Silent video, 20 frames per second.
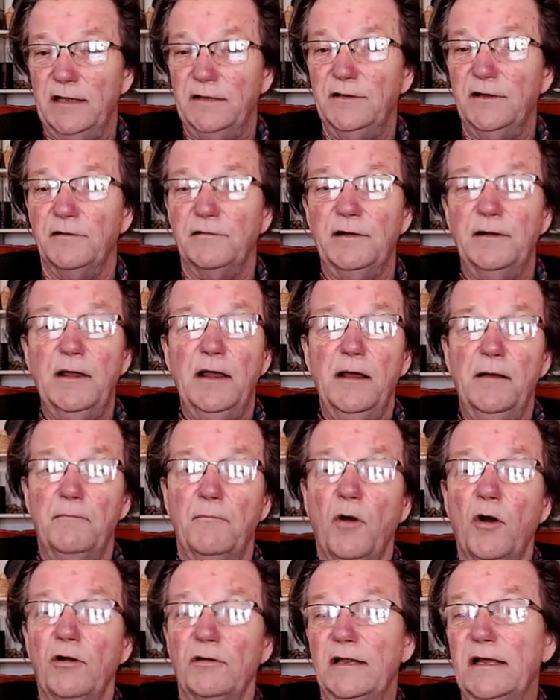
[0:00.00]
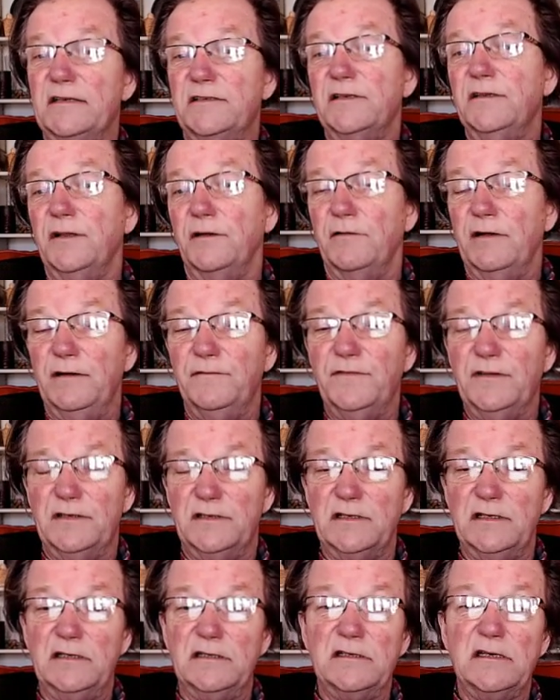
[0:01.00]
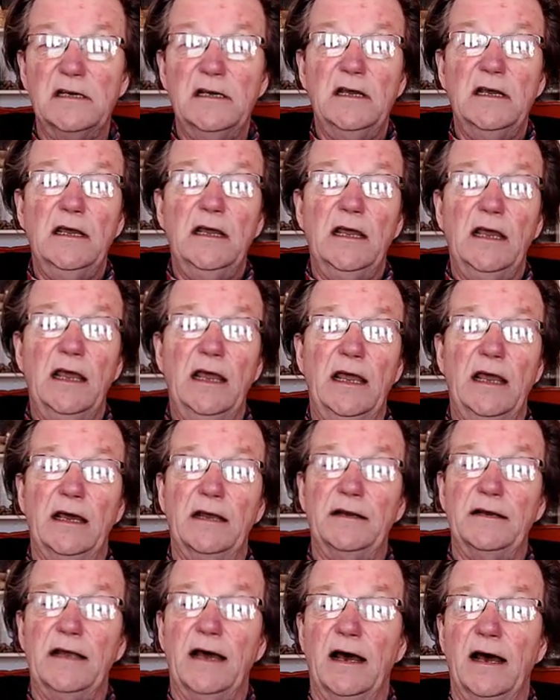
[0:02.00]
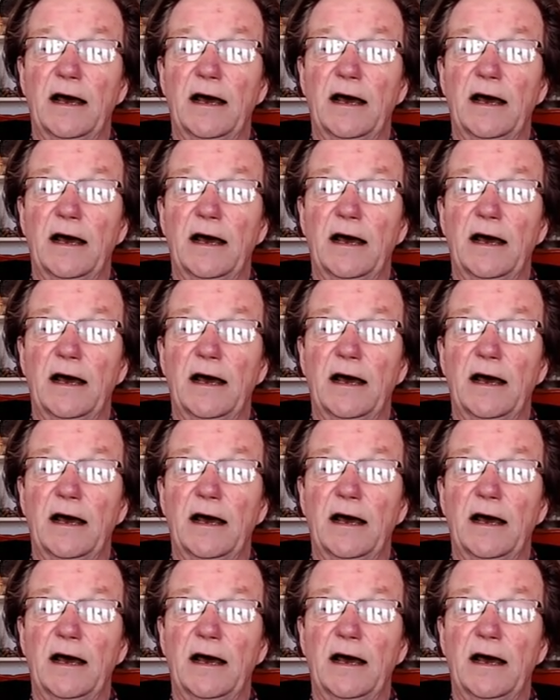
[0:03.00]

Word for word: and they're more or less in their infancies. And